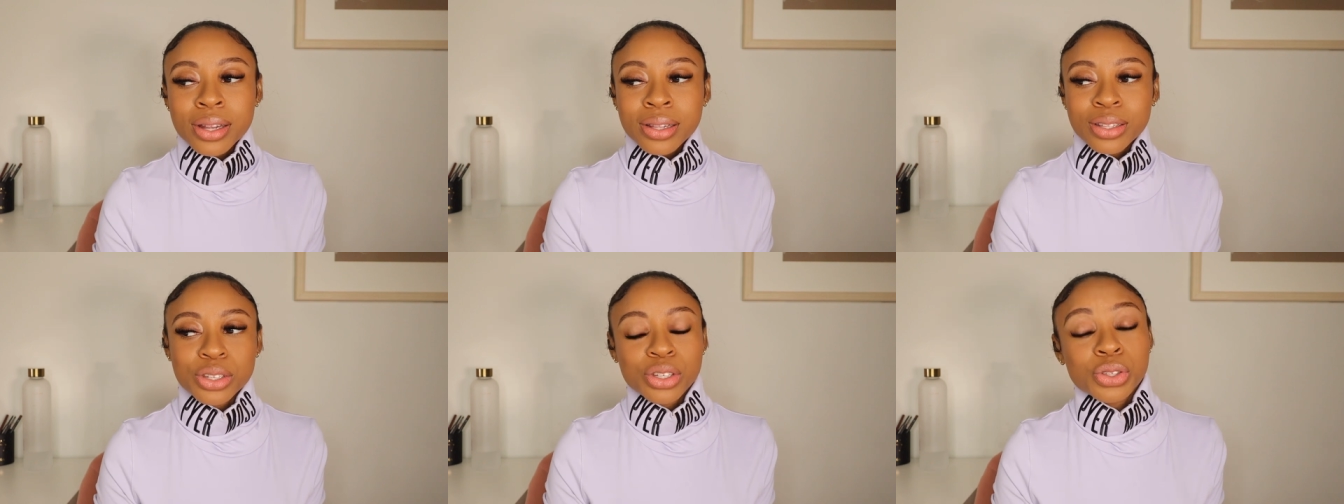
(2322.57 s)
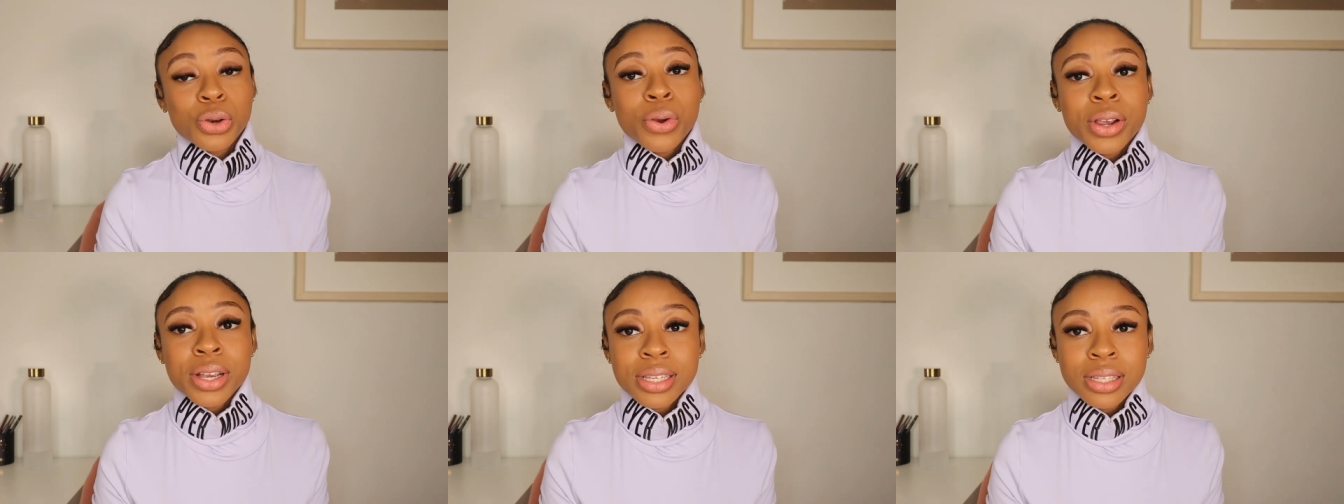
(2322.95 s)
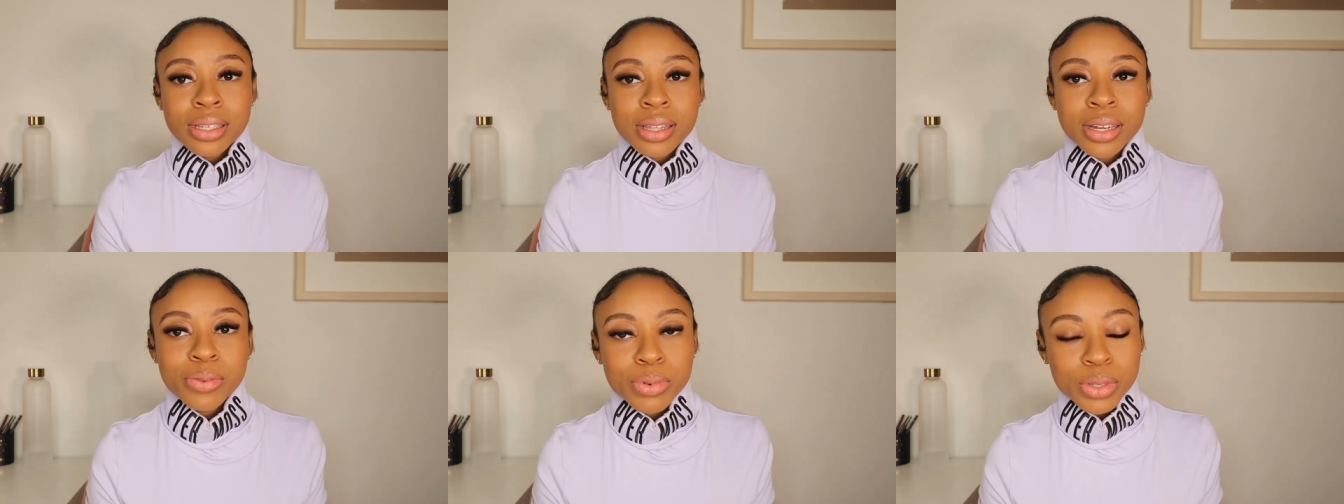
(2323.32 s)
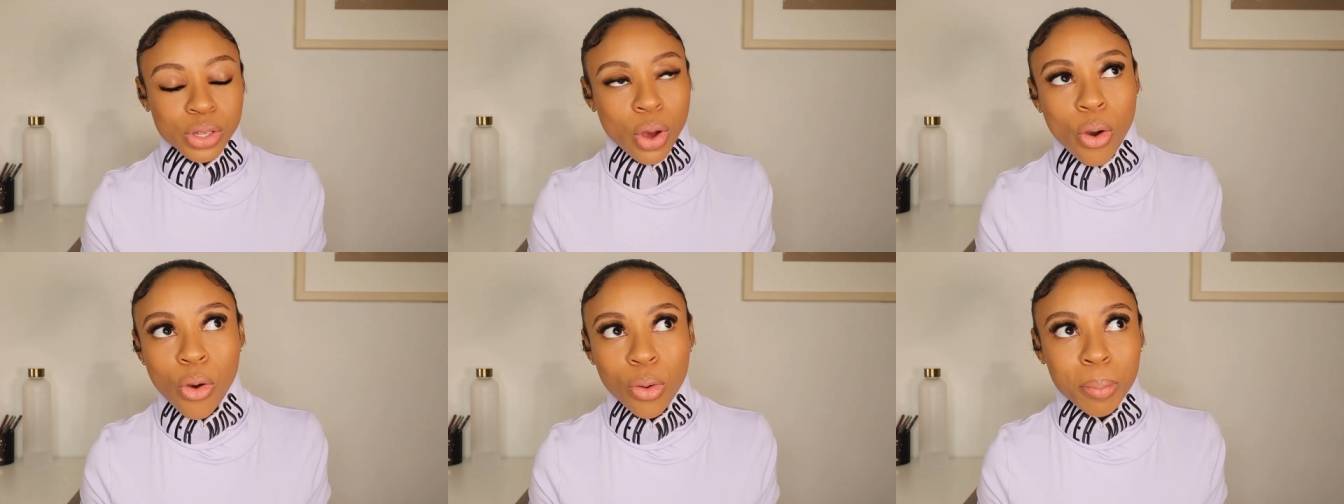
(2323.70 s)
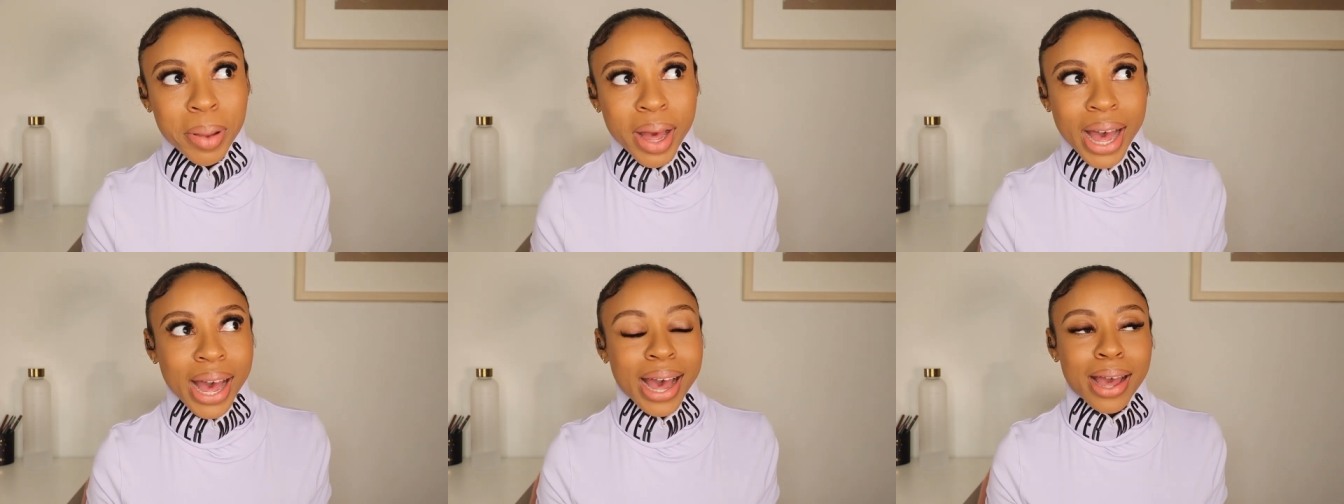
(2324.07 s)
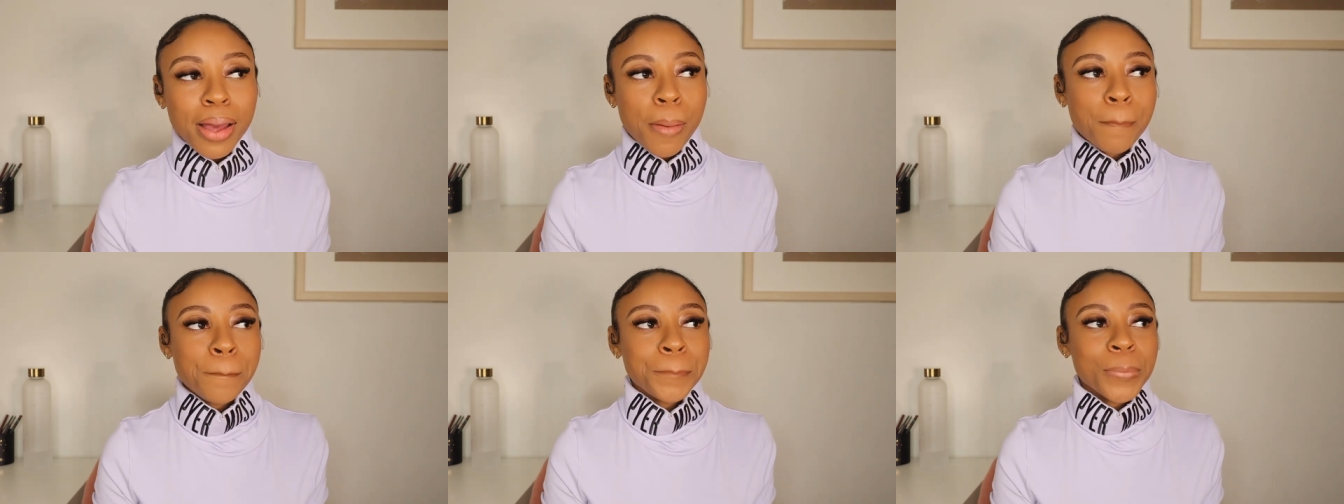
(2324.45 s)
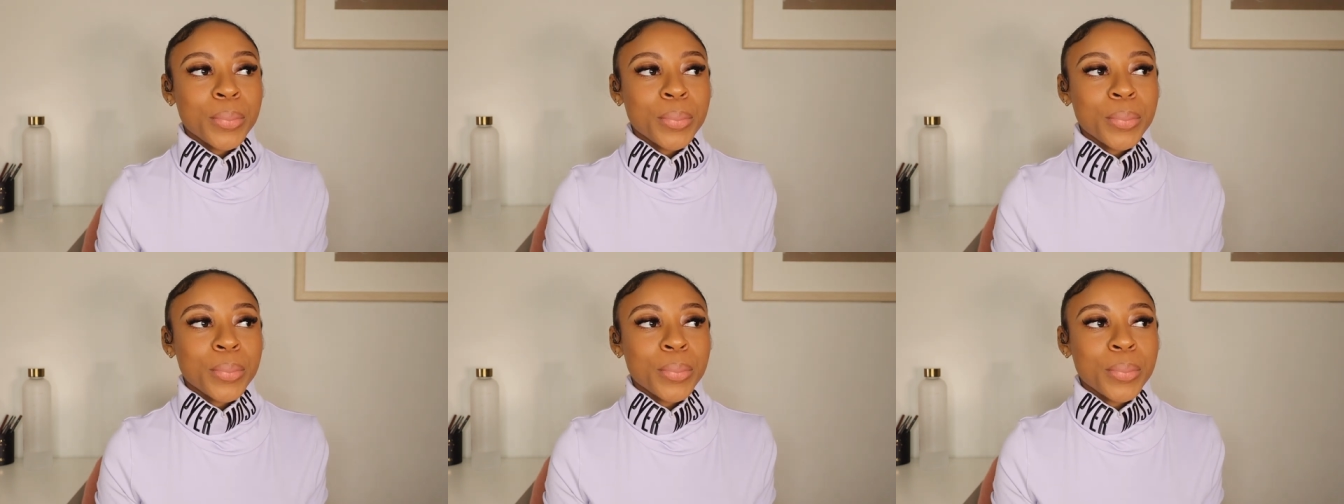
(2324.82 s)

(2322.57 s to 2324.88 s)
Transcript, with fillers: the store and see that it was owned by